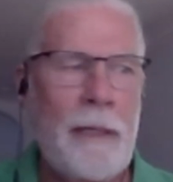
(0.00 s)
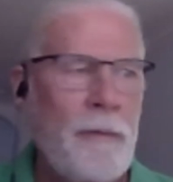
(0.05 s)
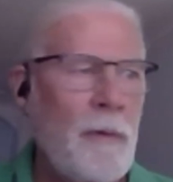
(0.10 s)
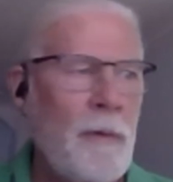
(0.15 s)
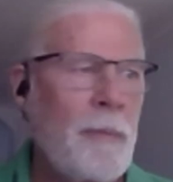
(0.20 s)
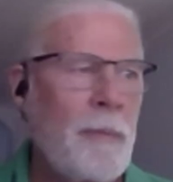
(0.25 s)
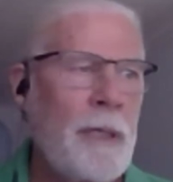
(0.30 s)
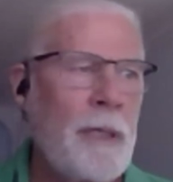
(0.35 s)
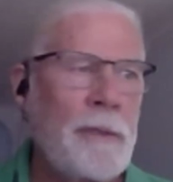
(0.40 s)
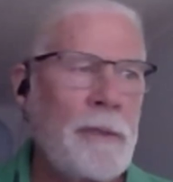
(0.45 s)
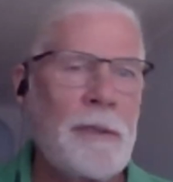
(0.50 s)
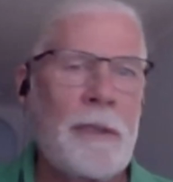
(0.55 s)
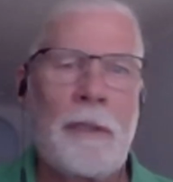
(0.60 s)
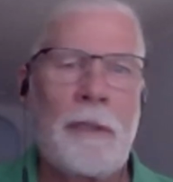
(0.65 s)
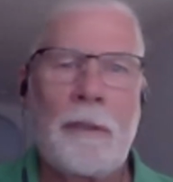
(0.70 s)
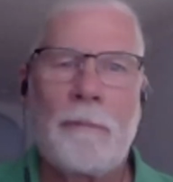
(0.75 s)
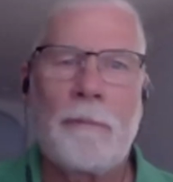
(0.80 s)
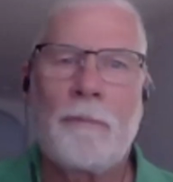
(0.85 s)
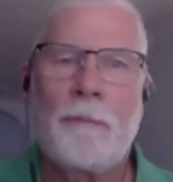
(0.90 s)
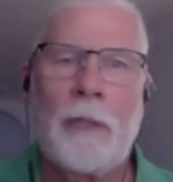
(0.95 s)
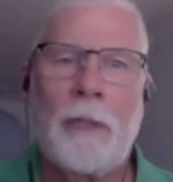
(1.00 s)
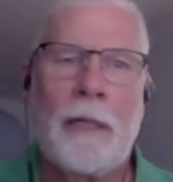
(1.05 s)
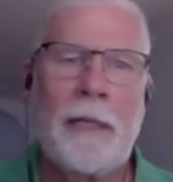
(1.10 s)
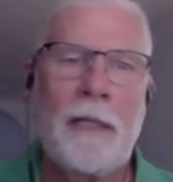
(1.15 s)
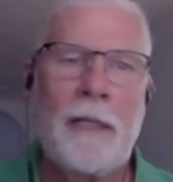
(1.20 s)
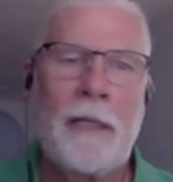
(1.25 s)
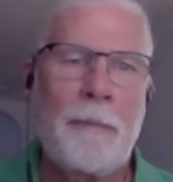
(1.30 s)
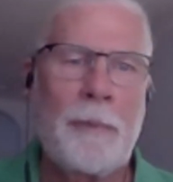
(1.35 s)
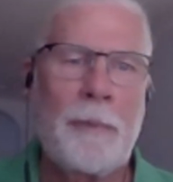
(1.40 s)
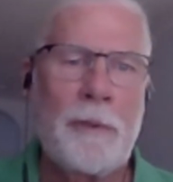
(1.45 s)
everybody's going to line
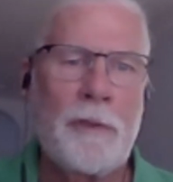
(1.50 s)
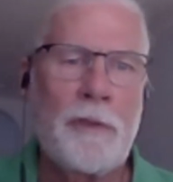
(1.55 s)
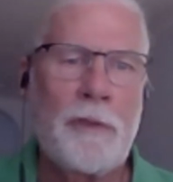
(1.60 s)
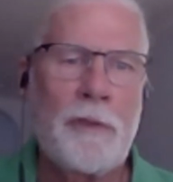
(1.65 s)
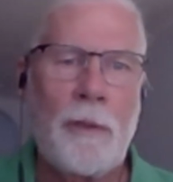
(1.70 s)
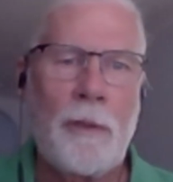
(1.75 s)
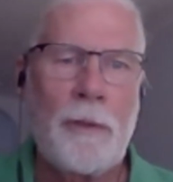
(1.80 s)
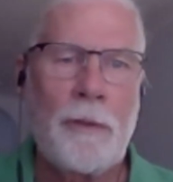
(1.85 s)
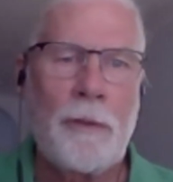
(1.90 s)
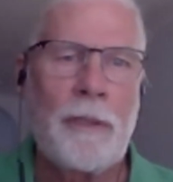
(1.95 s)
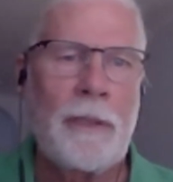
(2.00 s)
up and salute.